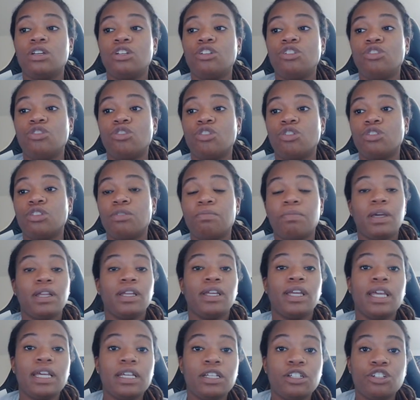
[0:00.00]
you know, the
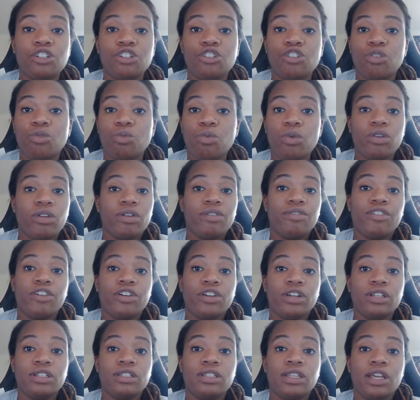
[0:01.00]
medication or whatever
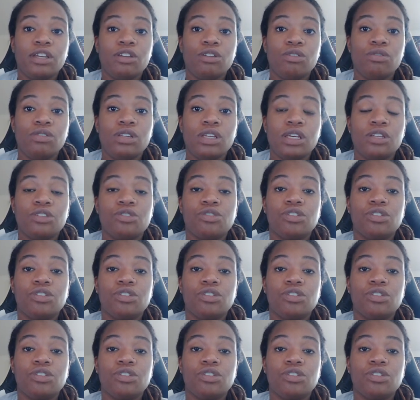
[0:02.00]
it is that you need,